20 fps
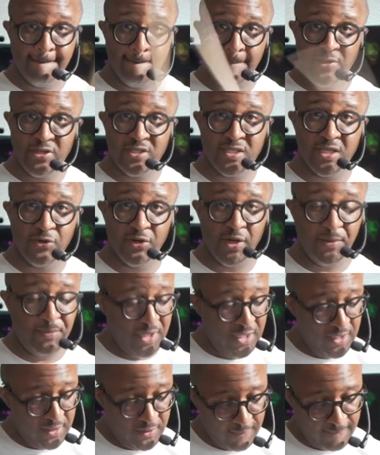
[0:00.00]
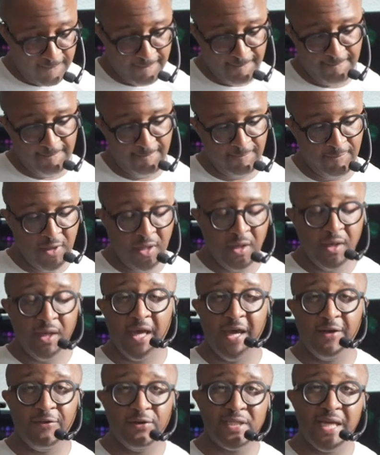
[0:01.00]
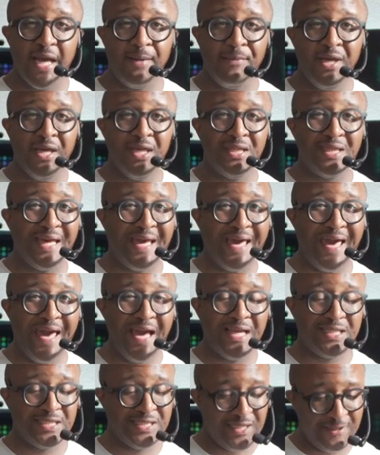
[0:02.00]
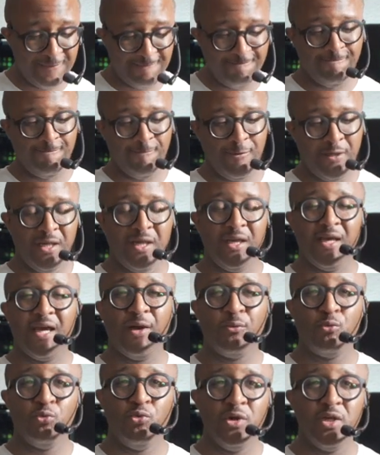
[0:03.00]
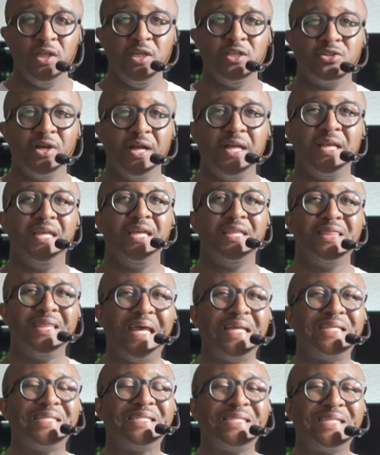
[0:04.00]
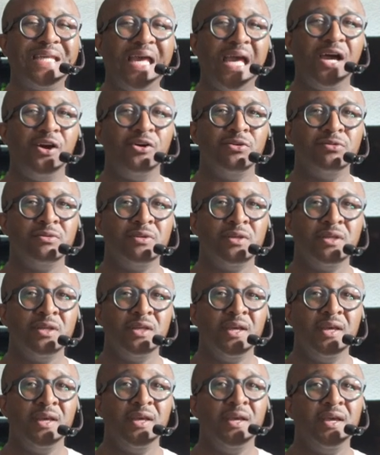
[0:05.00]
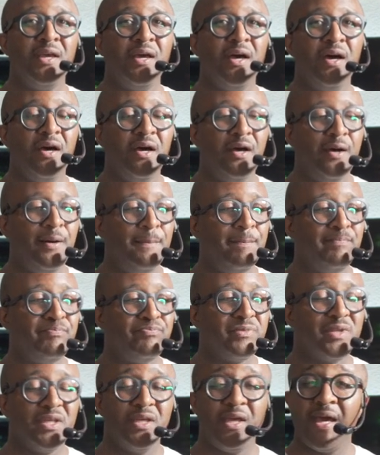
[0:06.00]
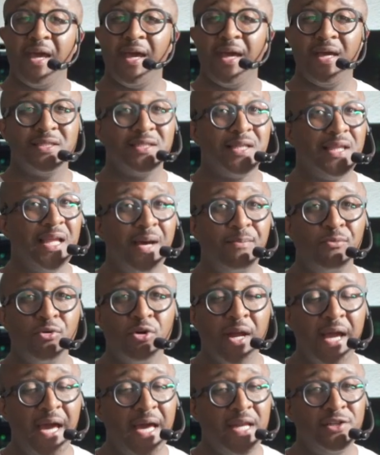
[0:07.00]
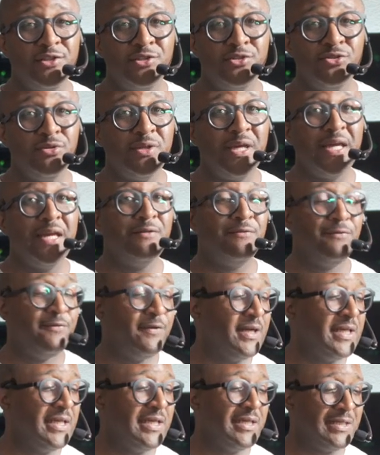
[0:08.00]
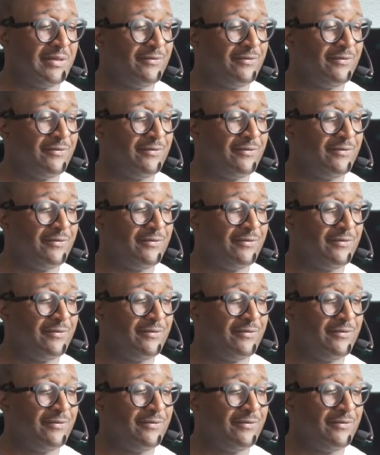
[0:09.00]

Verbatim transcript: You see what I mean? Every time I hit that accent, I'm really trying to get that sound. Um, adds a lot more attitude and funky,